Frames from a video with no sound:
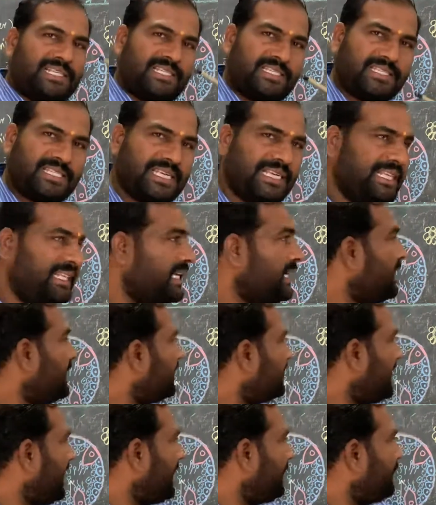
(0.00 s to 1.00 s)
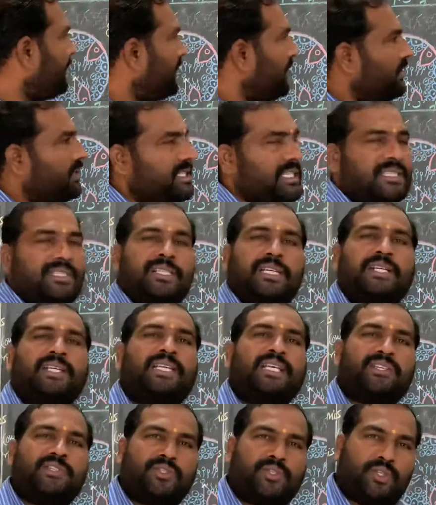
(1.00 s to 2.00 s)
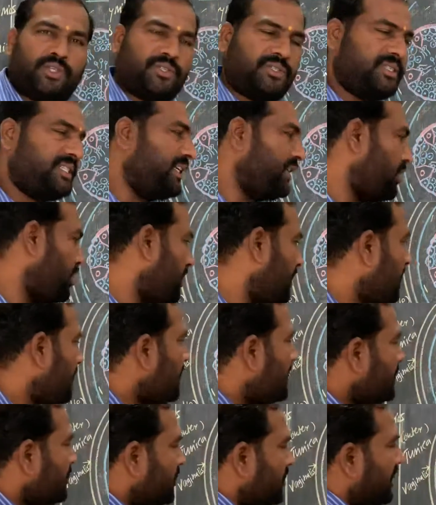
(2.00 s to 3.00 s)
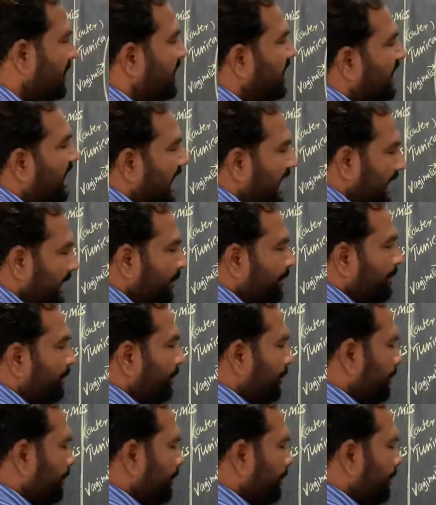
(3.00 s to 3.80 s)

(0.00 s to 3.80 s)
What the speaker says: cell that produces the testosterone. So here